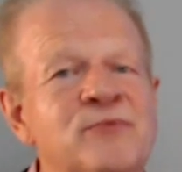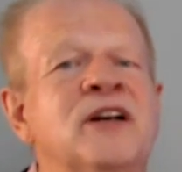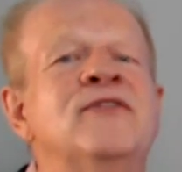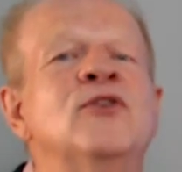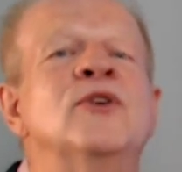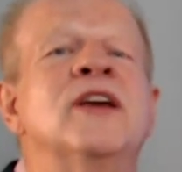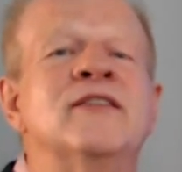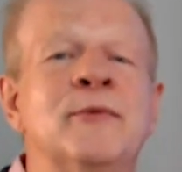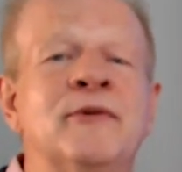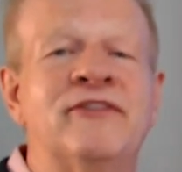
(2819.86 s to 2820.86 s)
But if you give
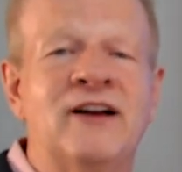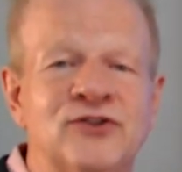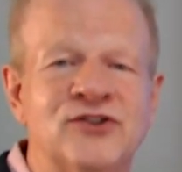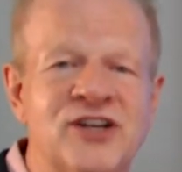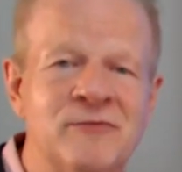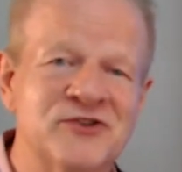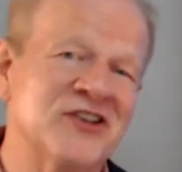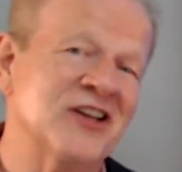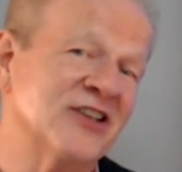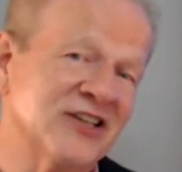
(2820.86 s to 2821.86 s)
them a 5 or
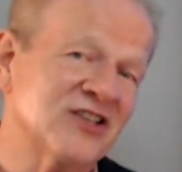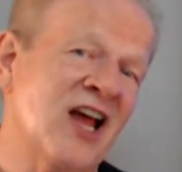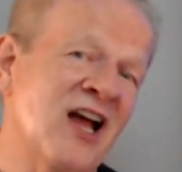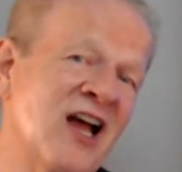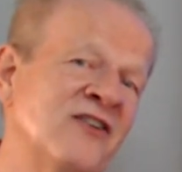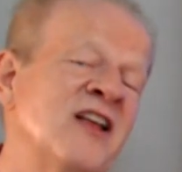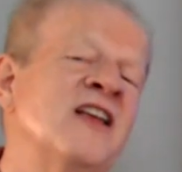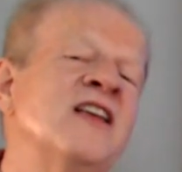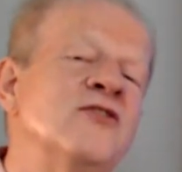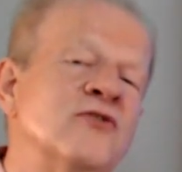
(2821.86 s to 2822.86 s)
10% discount,
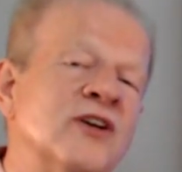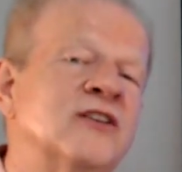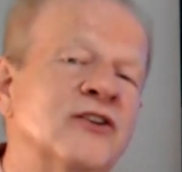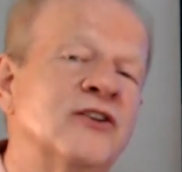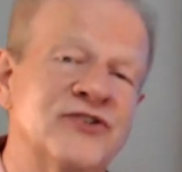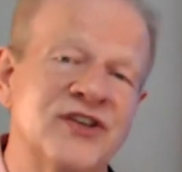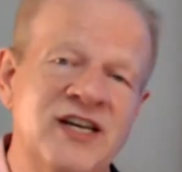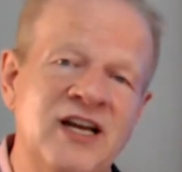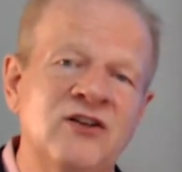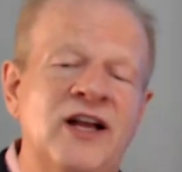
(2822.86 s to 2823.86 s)
you can close the
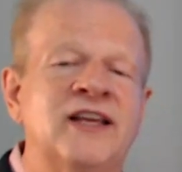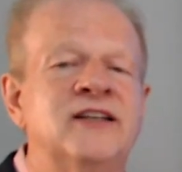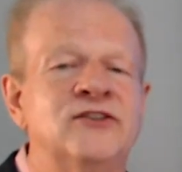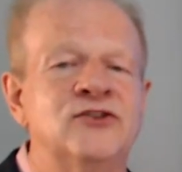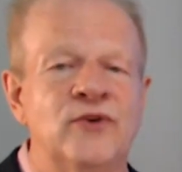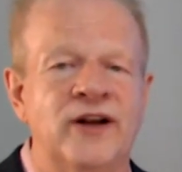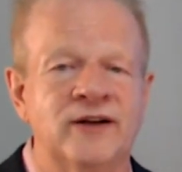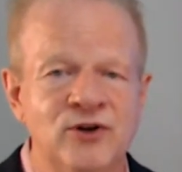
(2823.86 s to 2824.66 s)
deal and get a direct